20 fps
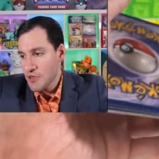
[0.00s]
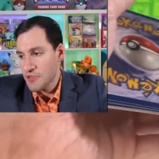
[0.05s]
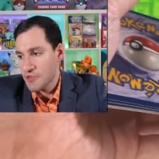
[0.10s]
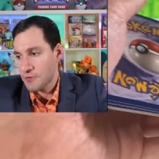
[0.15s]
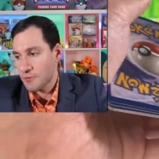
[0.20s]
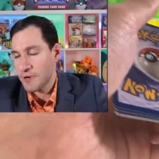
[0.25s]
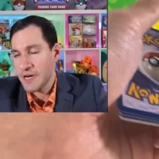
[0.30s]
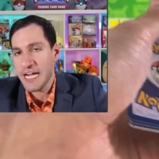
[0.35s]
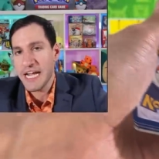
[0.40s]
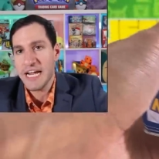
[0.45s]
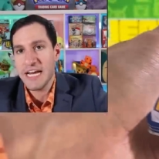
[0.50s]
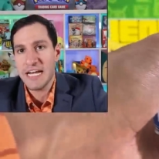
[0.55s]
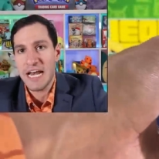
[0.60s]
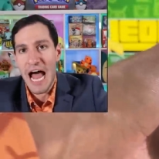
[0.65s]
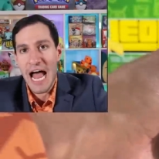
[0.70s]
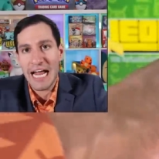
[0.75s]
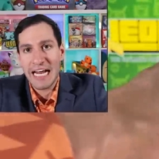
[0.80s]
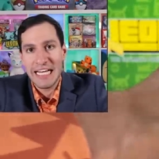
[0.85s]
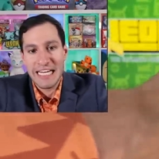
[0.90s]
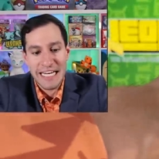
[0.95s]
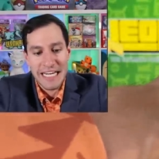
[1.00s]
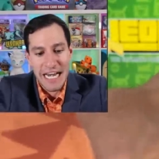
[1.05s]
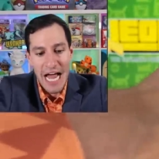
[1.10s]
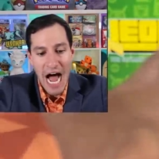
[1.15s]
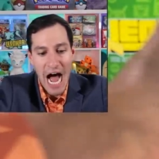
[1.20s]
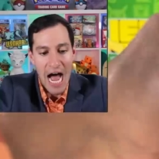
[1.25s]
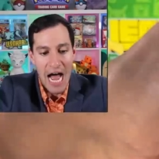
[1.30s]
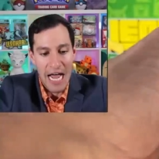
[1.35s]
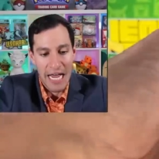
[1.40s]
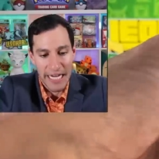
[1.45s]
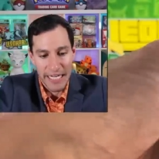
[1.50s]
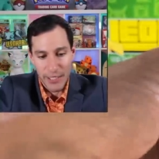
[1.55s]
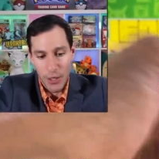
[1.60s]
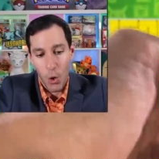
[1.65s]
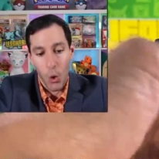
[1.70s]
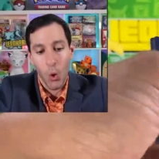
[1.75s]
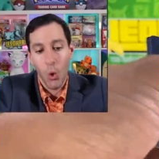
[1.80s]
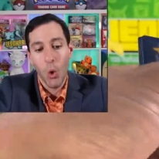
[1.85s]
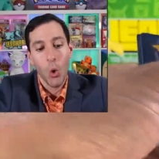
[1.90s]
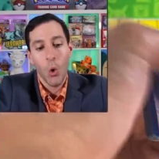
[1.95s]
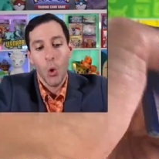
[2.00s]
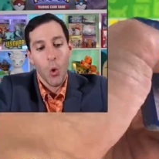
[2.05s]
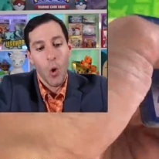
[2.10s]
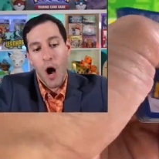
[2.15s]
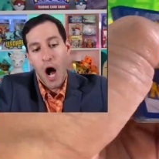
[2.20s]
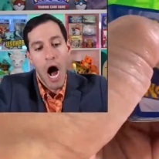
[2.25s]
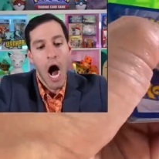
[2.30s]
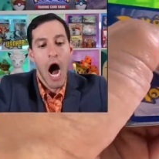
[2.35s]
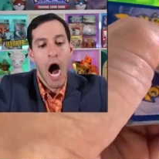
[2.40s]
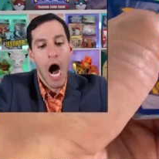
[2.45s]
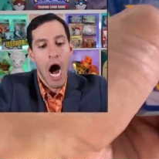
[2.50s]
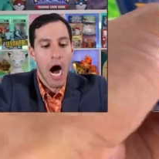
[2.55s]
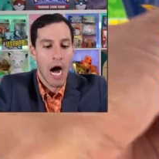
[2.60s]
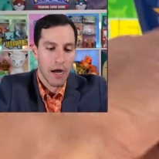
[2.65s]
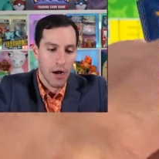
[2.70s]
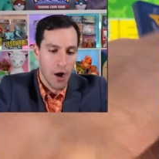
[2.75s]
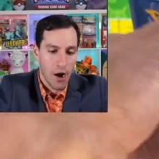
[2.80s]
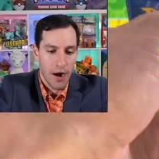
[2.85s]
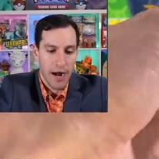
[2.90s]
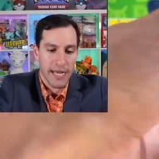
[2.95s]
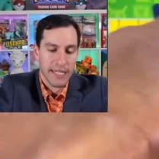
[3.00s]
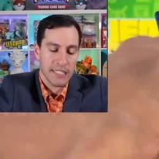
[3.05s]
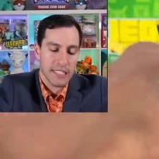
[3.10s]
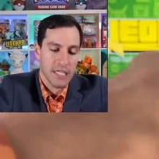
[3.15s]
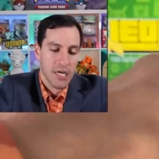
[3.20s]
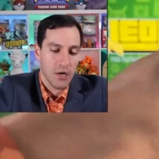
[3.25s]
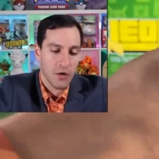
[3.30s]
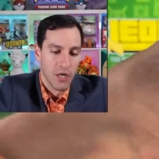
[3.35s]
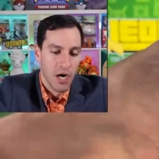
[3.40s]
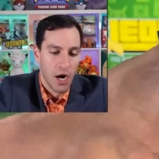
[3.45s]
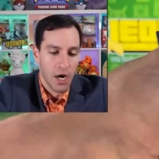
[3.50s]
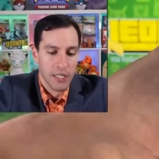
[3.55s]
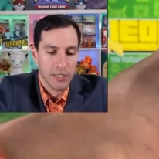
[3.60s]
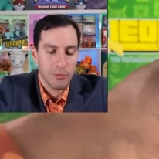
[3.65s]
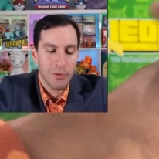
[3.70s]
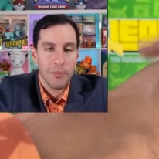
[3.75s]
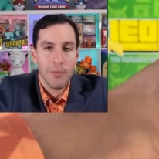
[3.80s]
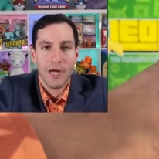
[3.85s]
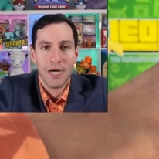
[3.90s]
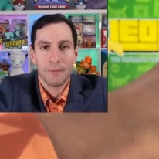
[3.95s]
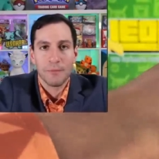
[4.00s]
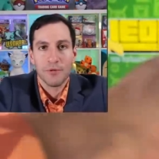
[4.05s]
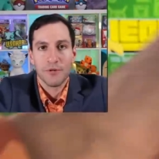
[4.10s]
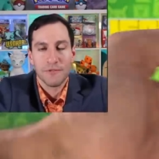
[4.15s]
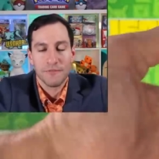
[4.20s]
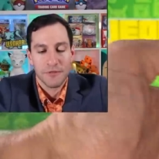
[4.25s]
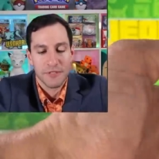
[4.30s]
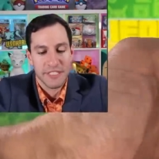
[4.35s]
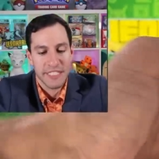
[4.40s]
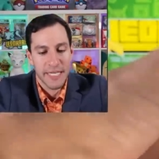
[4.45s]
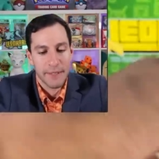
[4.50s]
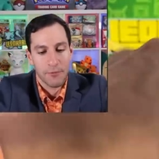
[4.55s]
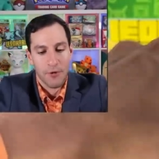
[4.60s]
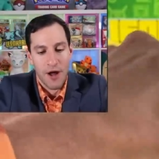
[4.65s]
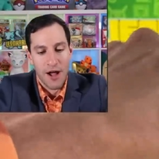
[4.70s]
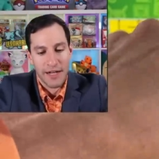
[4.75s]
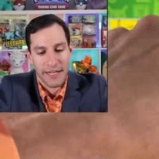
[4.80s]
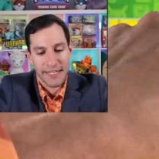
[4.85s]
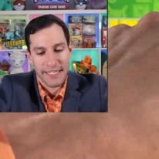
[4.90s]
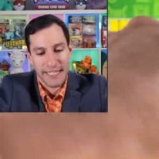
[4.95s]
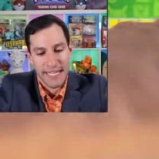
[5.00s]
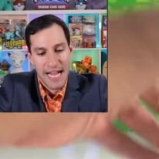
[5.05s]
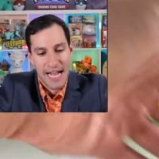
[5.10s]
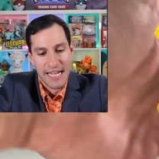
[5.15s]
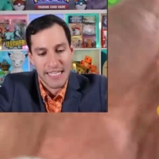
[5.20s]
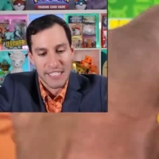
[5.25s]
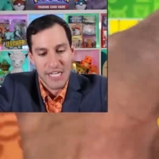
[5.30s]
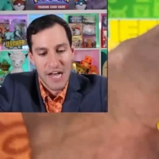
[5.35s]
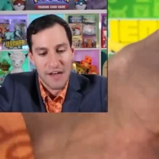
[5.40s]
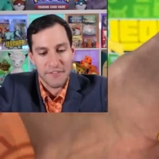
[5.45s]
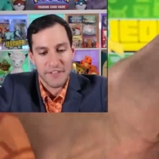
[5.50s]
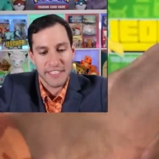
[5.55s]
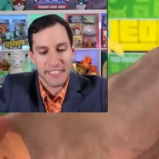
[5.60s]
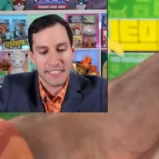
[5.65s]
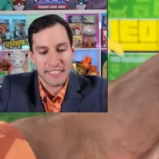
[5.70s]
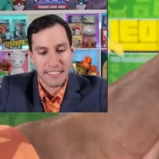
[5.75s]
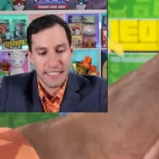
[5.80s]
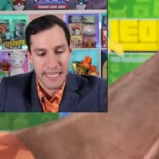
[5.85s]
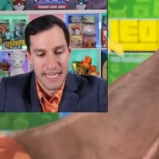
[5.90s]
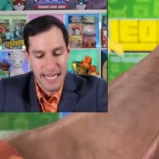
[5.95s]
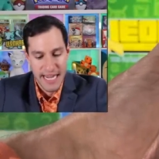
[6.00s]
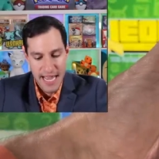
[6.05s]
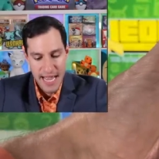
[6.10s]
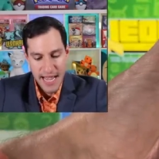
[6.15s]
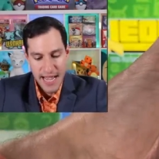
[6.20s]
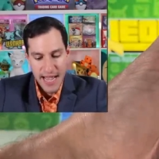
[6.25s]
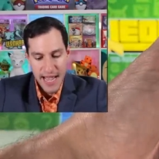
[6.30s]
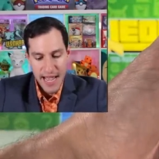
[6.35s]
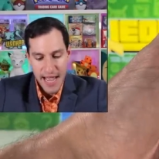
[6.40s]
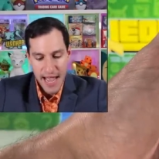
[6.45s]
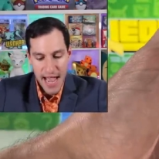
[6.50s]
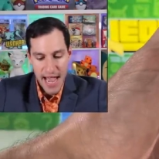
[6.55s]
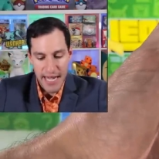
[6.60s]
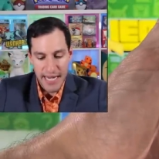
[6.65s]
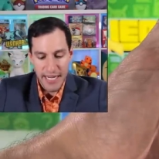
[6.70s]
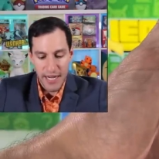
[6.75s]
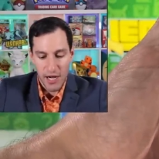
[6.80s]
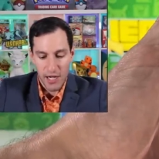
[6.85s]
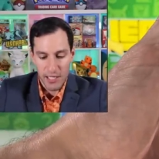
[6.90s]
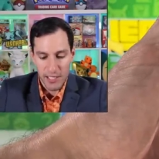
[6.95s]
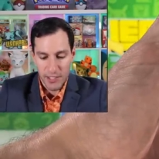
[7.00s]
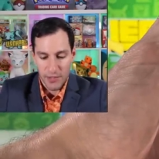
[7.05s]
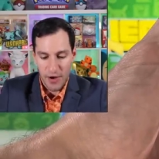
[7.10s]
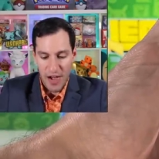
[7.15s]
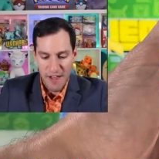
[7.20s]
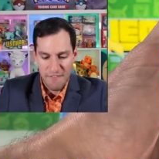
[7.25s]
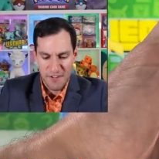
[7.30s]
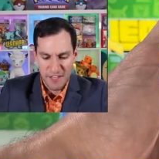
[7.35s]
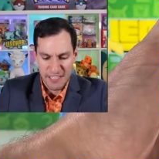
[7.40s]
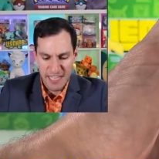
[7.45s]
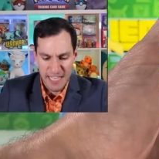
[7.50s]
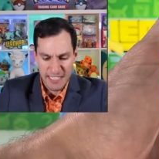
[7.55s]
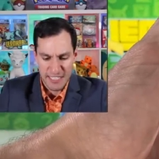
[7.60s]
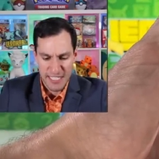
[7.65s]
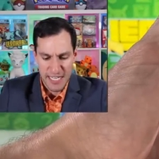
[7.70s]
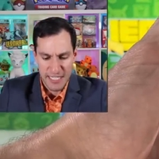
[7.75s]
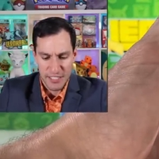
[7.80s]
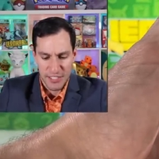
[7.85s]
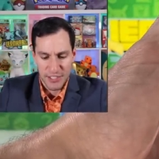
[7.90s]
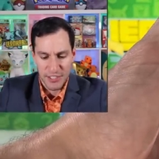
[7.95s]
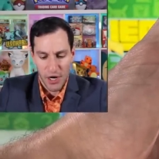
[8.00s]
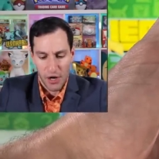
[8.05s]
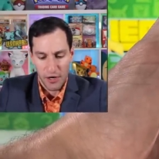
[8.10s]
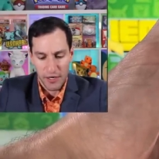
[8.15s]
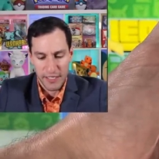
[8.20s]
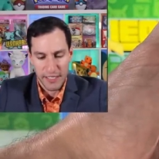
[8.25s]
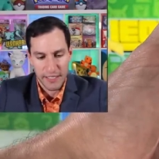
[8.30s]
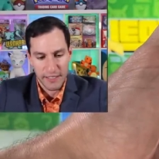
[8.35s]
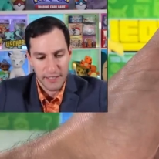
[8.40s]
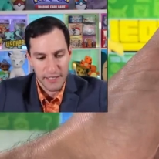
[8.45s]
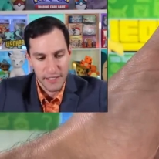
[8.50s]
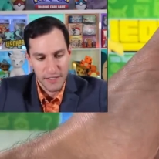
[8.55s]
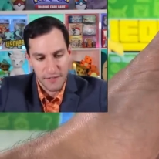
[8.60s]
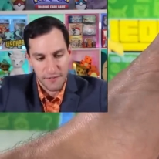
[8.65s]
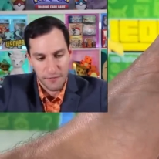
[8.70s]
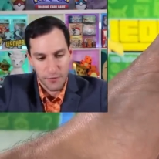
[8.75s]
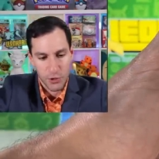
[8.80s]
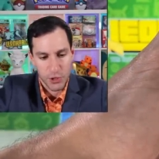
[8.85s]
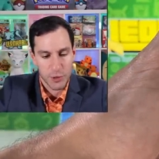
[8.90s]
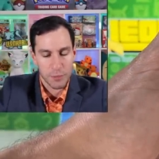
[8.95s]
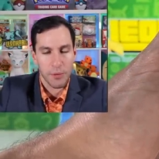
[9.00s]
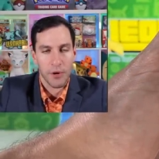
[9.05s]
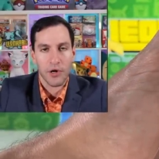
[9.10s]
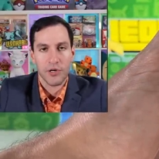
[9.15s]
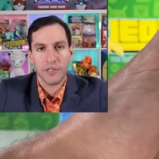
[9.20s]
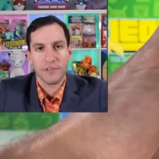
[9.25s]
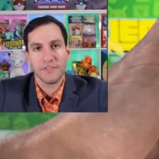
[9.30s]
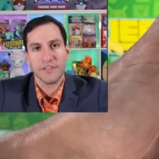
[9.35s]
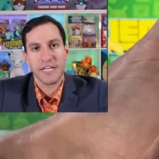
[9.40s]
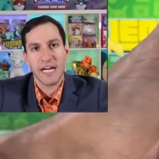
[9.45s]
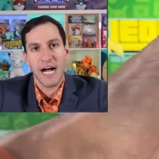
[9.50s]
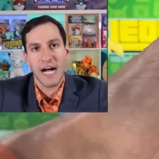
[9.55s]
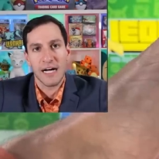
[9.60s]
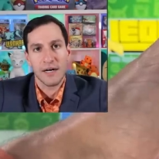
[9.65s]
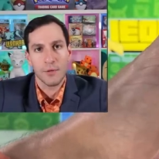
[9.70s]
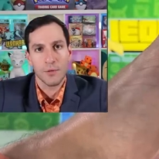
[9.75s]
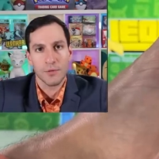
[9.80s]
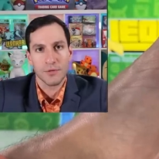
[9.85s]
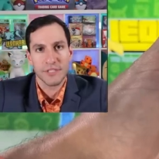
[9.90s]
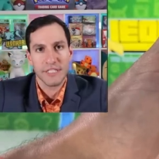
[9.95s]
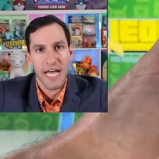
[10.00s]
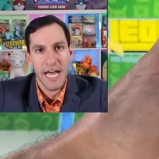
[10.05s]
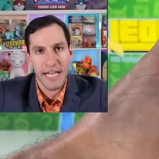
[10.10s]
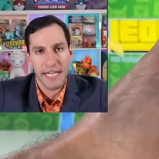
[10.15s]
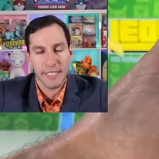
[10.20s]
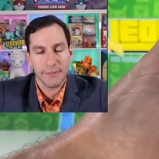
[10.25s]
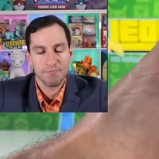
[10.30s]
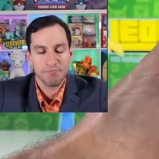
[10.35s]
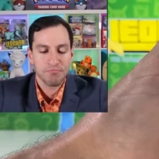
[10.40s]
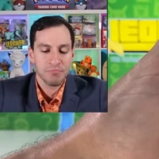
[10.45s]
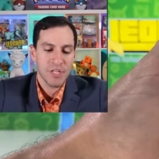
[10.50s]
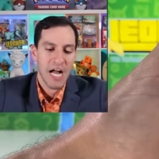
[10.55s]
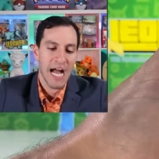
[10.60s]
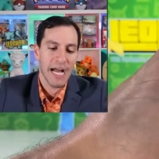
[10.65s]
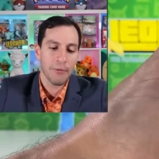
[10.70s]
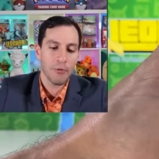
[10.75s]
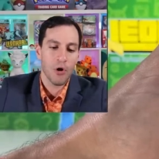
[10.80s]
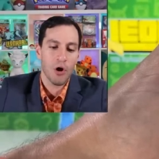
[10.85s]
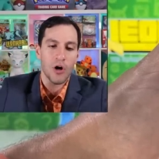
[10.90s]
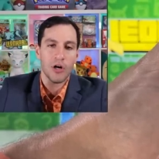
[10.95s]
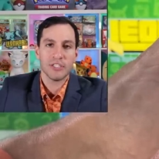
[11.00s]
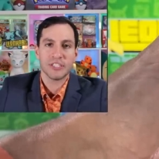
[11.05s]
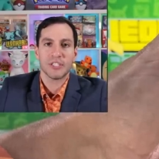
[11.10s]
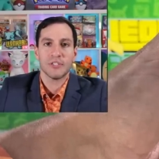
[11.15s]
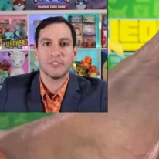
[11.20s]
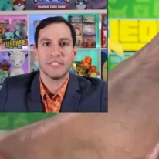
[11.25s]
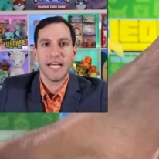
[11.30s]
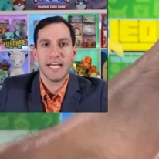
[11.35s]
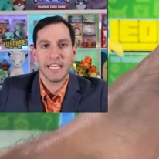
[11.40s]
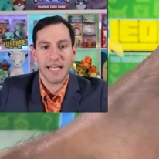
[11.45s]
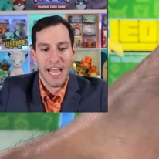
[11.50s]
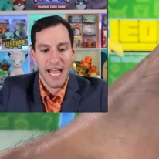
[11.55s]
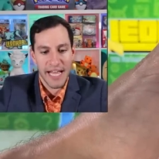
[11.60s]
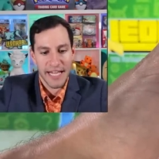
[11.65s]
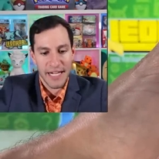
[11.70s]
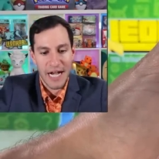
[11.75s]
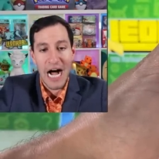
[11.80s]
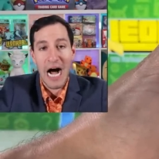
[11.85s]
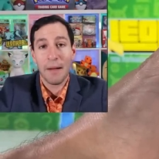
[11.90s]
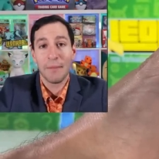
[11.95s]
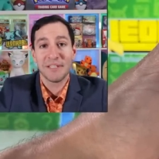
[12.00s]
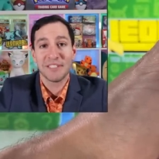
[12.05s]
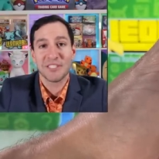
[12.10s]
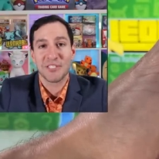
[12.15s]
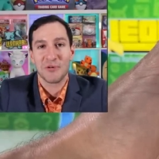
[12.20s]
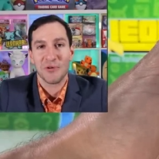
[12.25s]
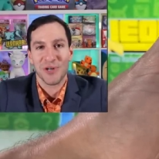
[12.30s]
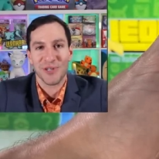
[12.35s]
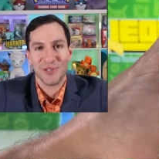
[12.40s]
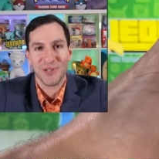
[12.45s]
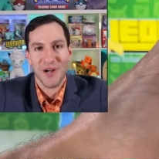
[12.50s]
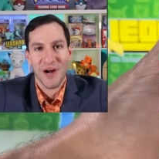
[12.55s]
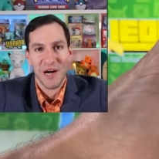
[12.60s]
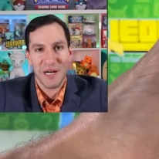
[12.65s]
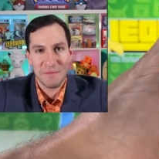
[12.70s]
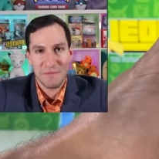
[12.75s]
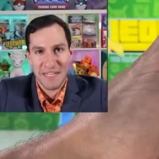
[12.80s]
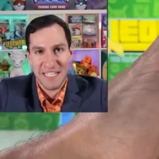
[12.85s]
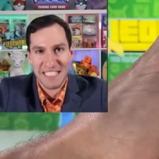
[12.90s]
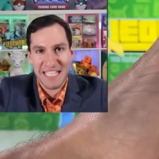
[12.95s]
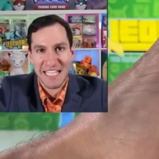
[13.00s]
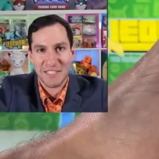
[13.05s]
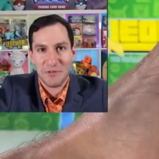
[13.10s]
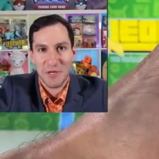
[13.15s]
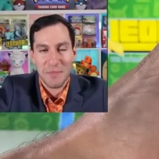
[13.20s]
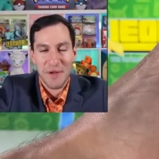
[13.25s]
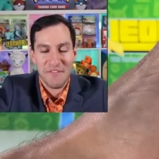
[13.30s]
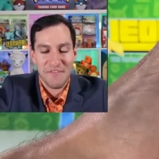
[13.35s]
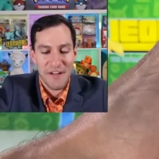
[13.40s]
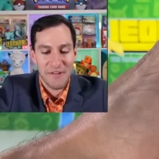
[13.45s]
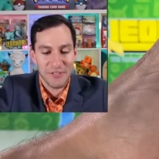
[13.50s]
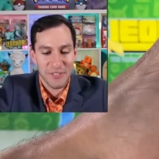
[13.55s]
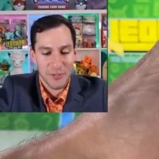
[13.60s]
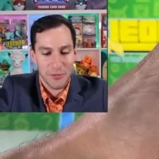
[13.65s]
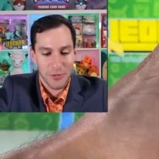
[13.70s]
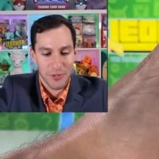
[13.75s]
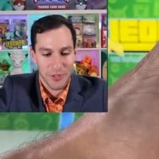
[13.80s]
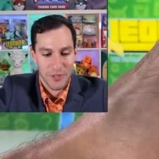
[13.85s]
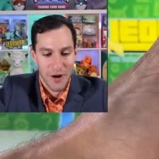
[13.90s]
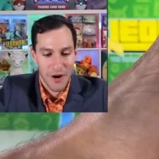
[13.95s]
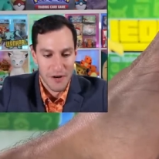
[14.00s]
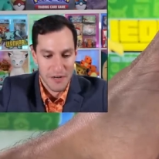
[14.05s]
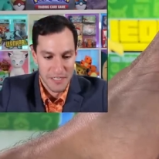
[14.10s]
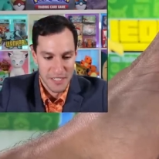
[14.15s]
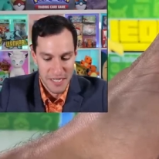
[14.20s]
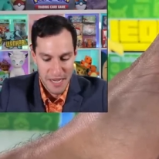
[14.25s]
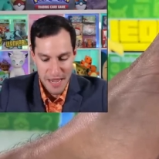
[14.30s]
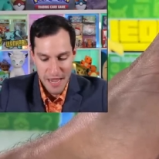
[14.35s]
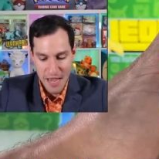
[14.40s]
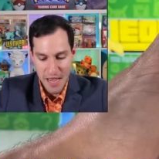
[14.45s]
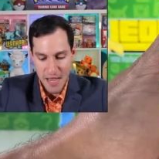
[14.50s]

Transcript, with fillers: three ninety-nine. Ooh, ah. All right, so cards we want to pull for Team Rocket, guys, obviously. Any holographic that says dark in the first part of it, I will take. I will also take a common Squirtle card because that's one of my favorite Squirtle cards.